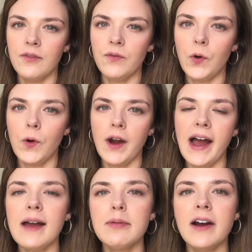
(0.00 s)
for
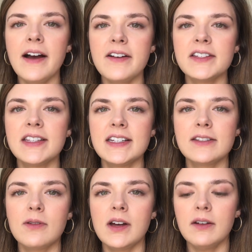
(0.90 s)
eyebrows,
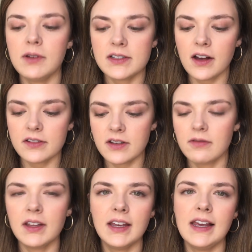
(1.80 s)
this one was also
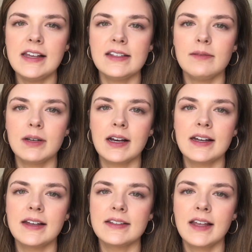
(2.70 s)
really easy
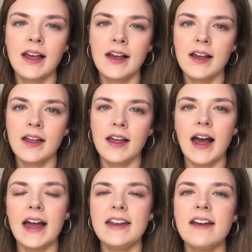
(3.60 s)
because
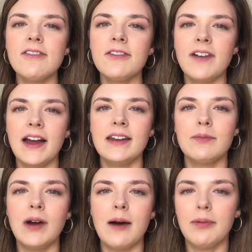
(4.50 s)
I never find a
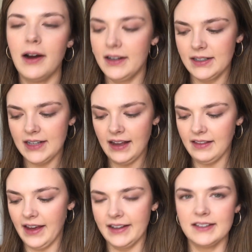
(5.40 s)
brow product I
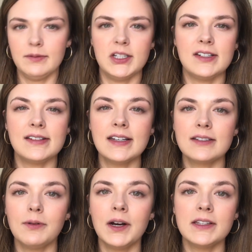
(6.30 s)
like as much as
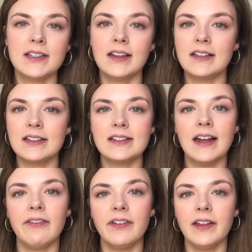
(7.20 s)
this one, so this is
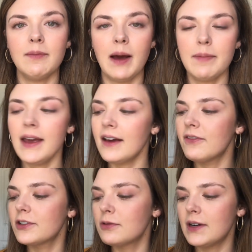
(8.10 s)
definitely my pick
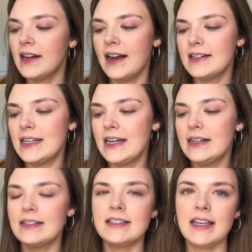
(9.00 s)
for
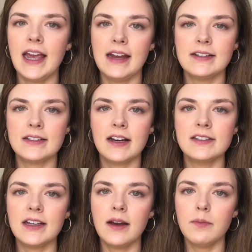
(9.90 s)
2019. It's the
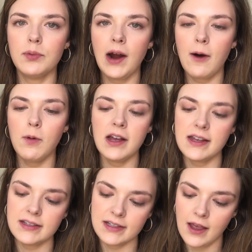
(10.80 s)
Anastasia Brow
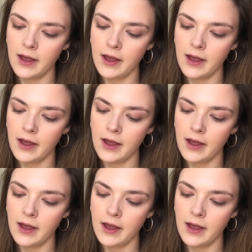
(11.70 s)
Wiz.